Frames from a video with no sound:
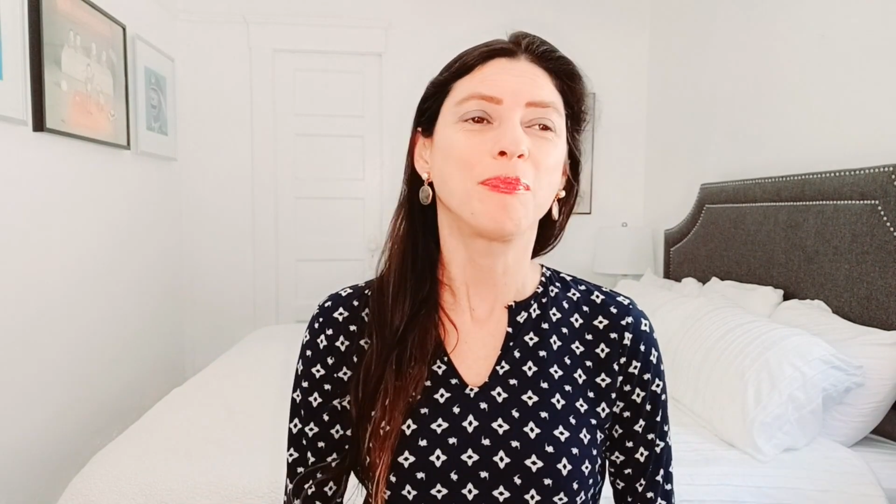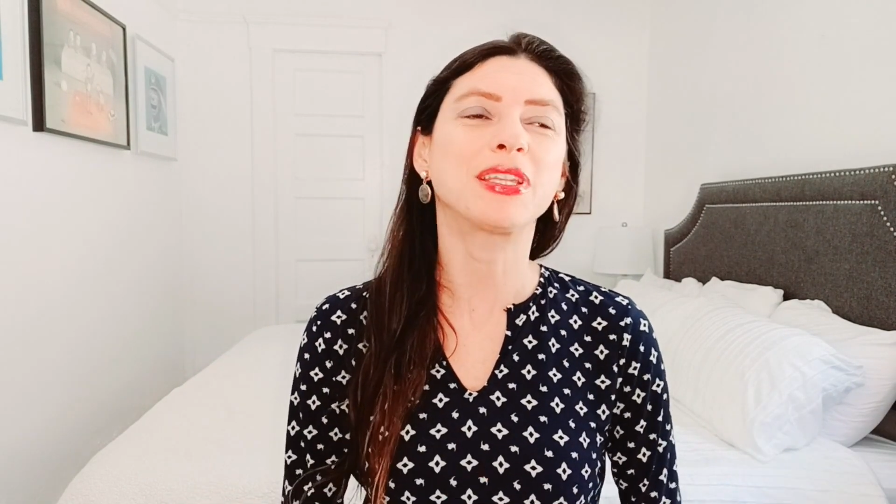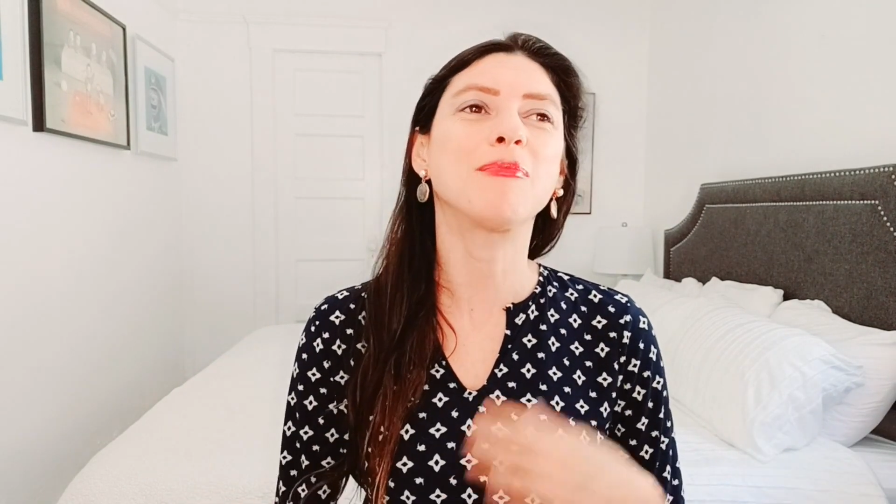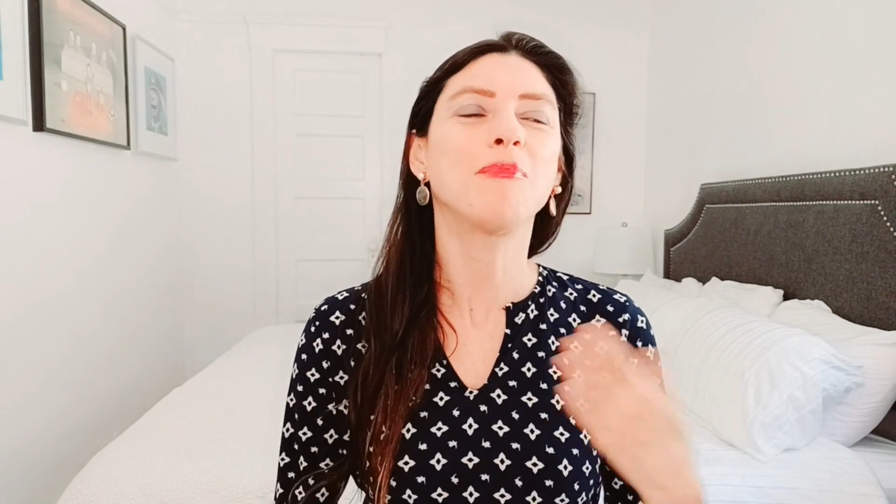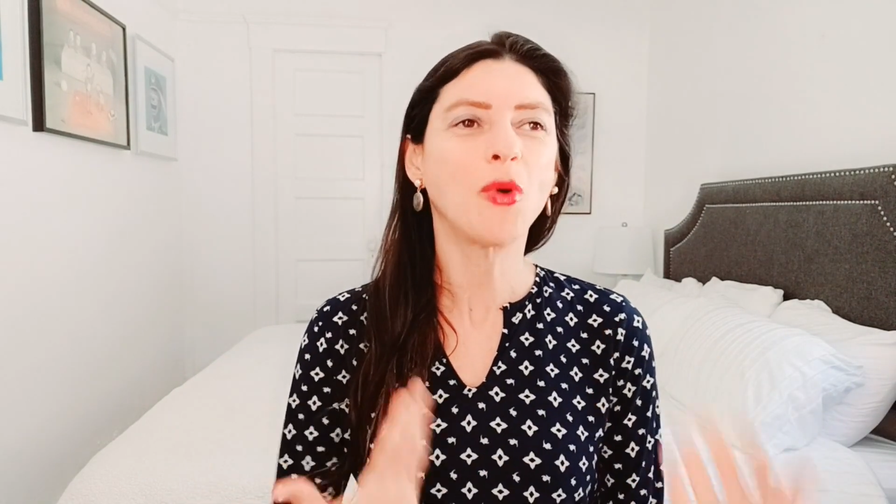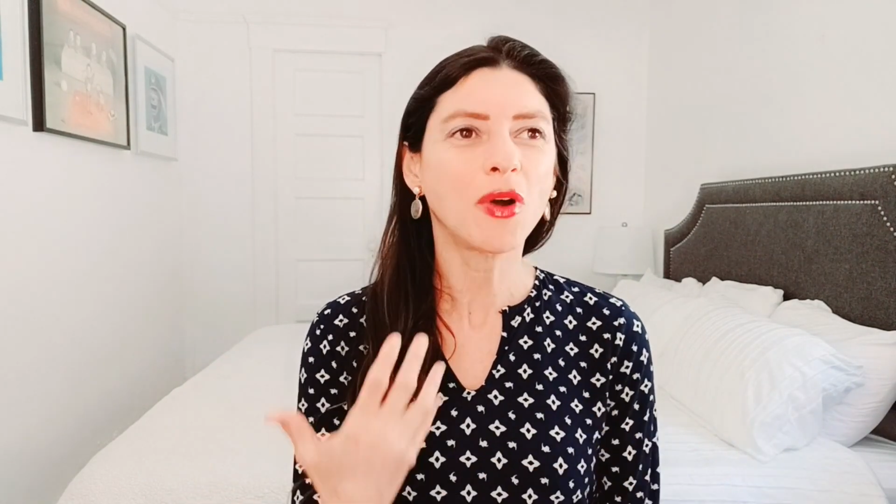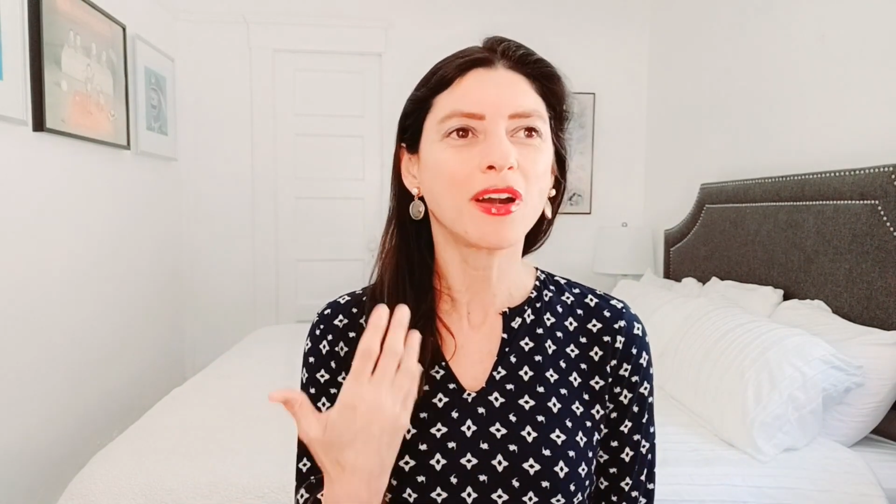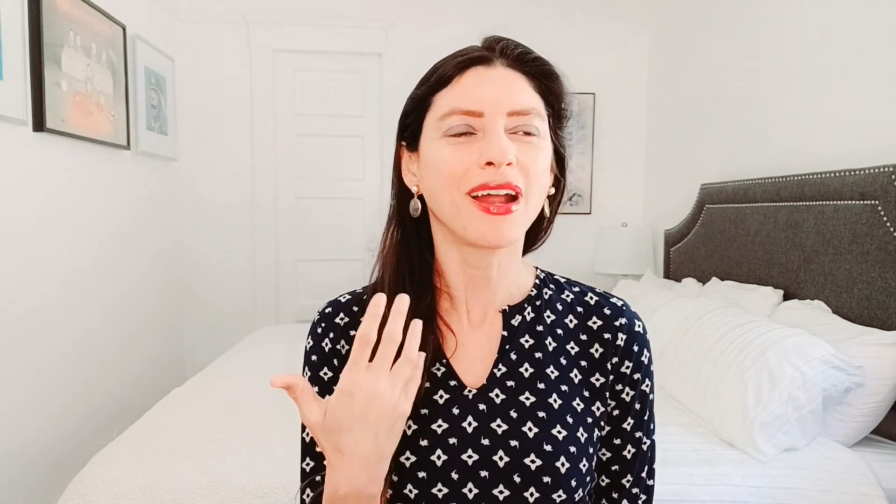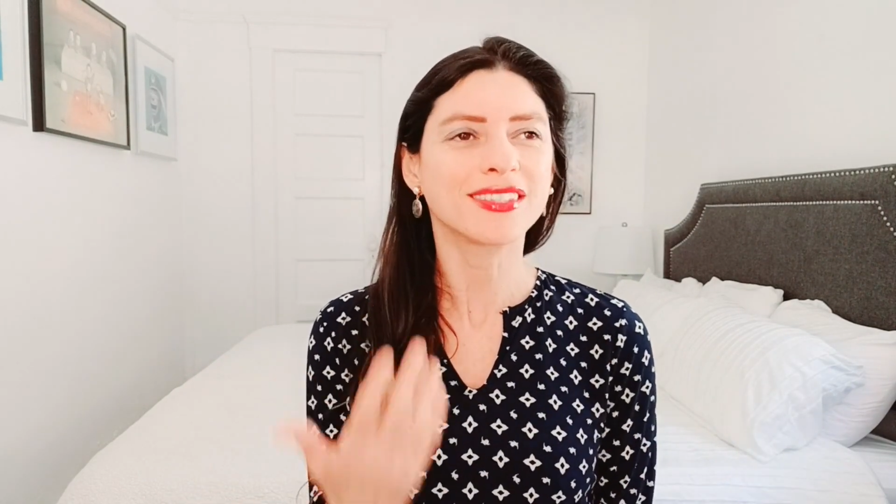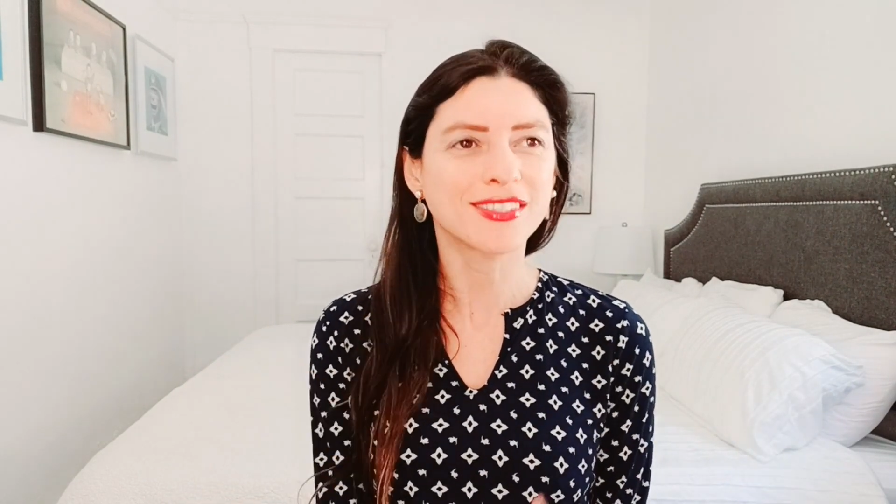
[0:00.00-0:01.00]
But the more
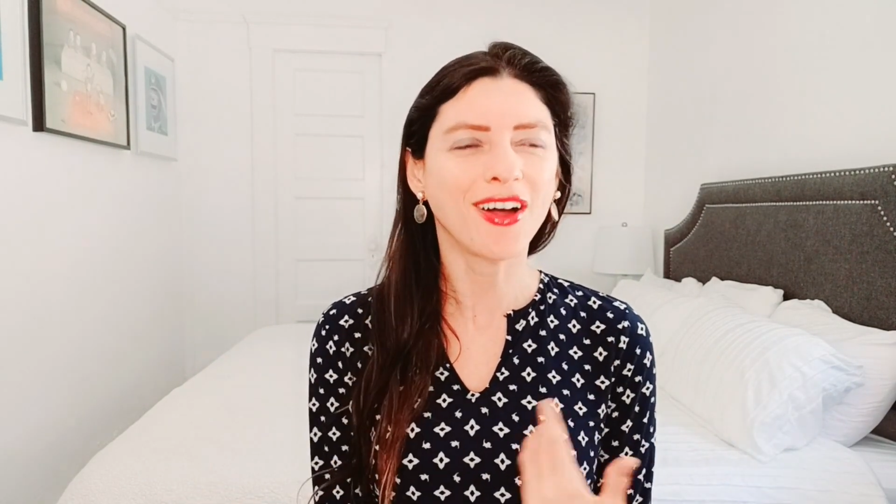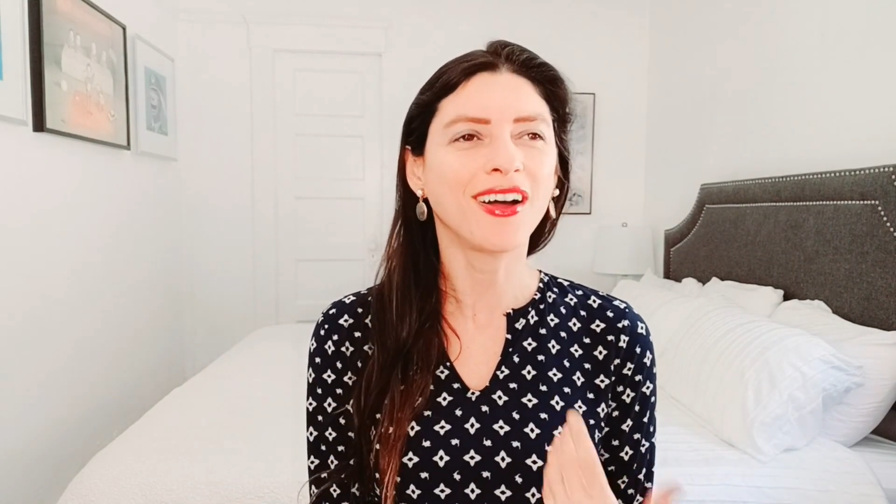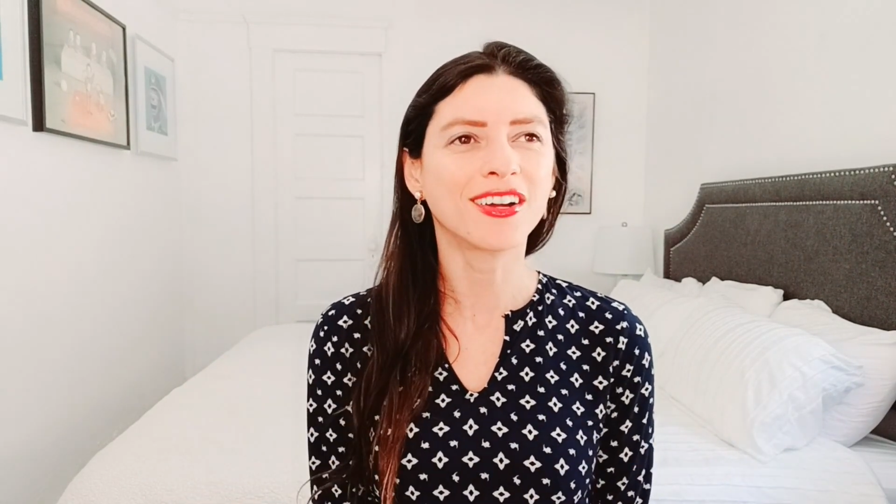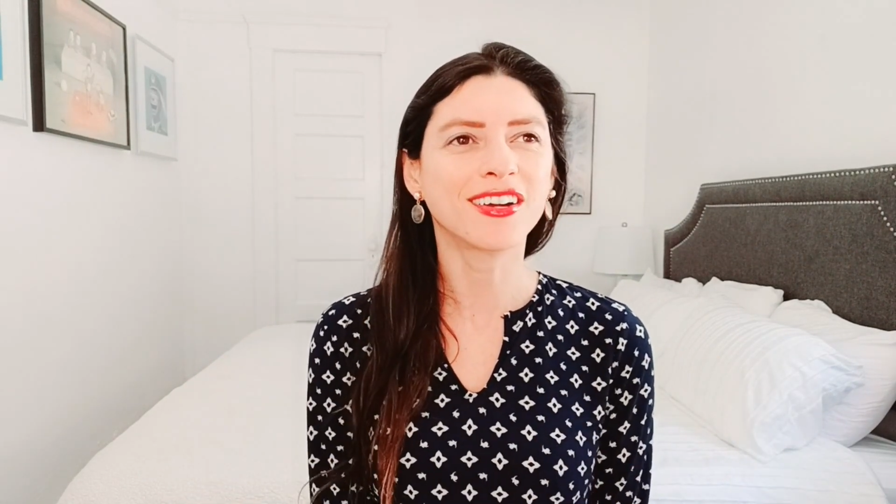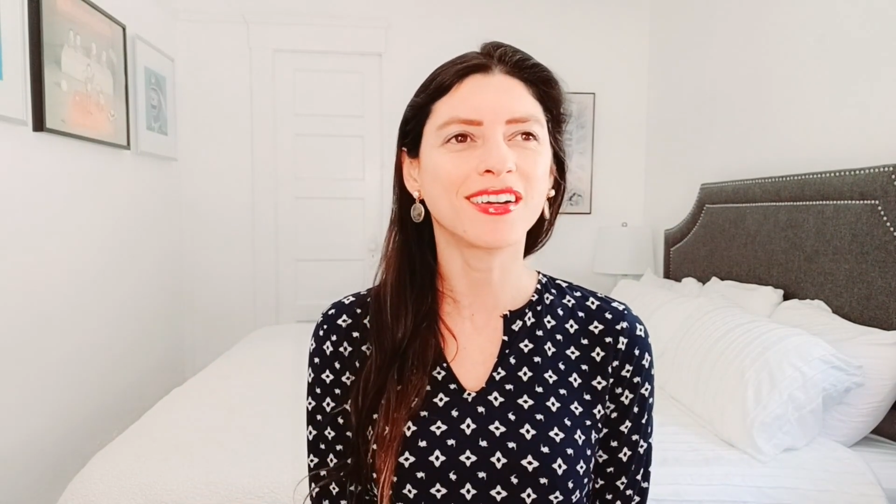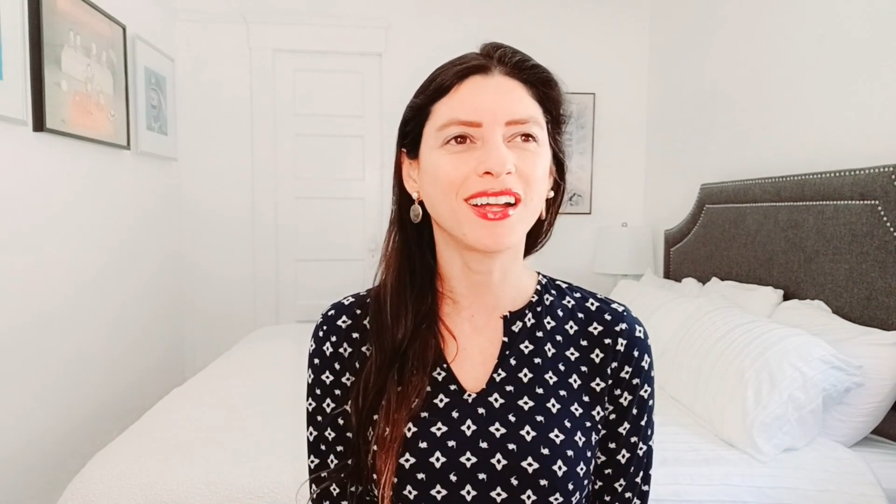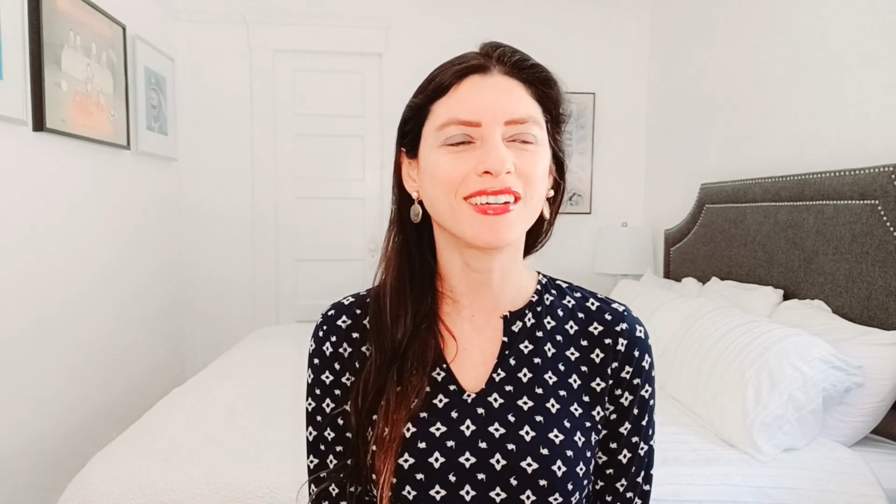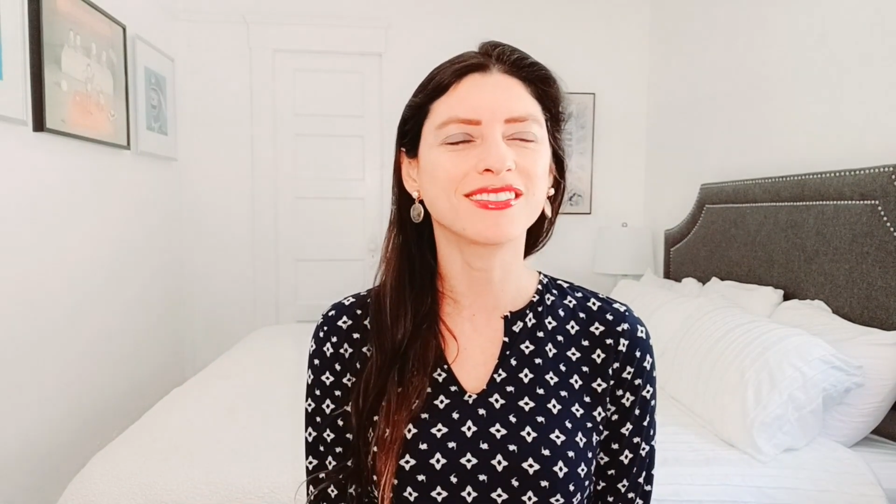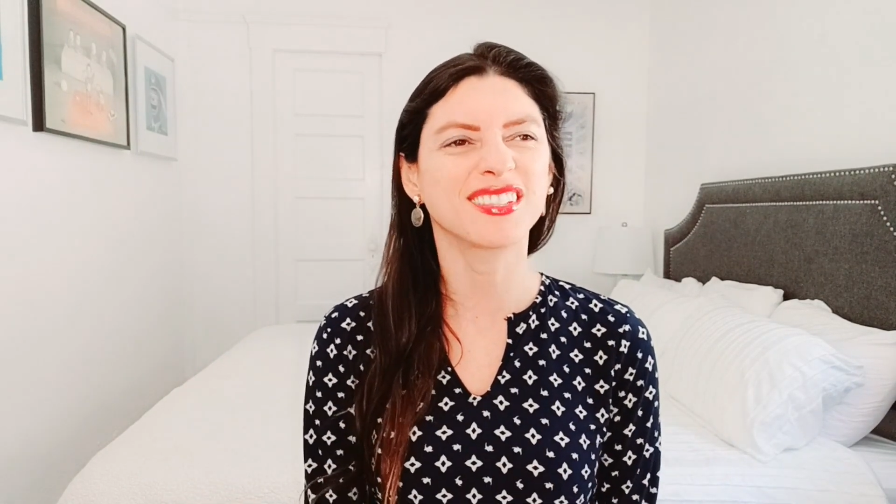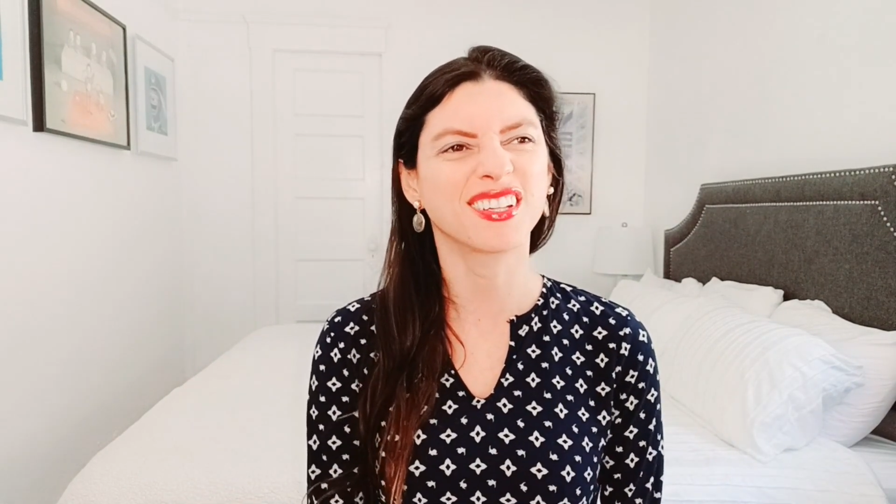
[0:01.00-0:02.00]
I saw her, I
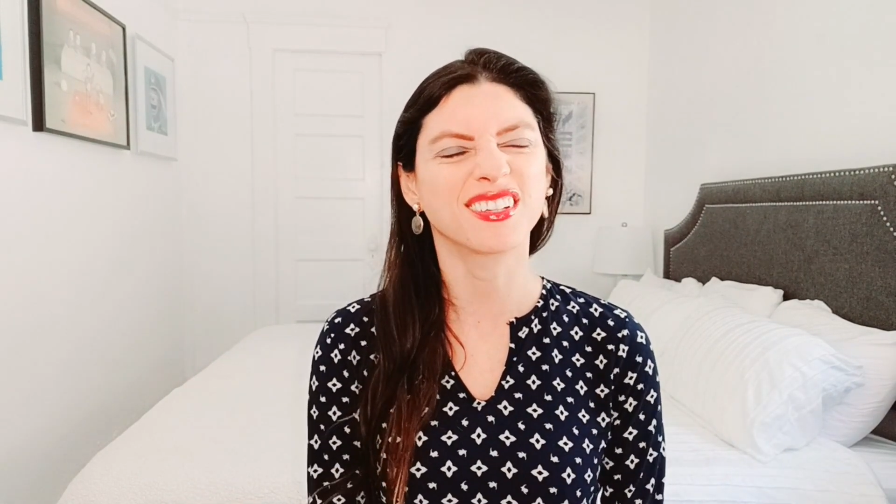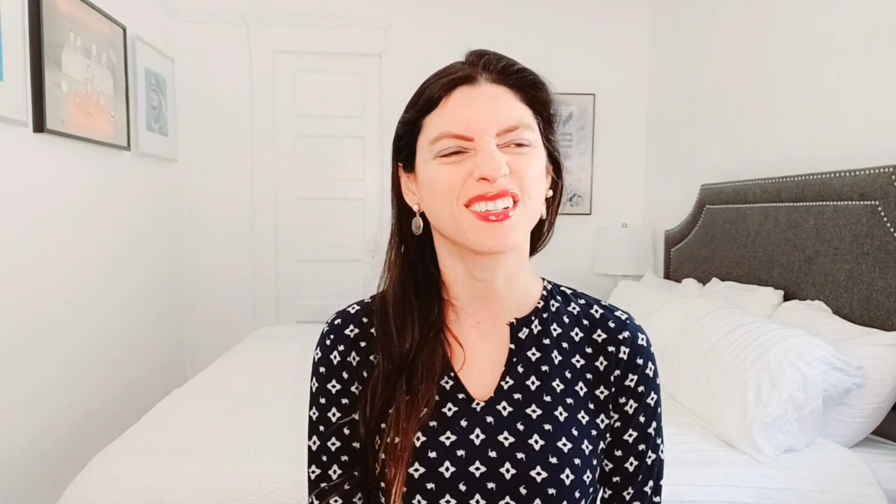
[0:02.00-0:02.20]
was like,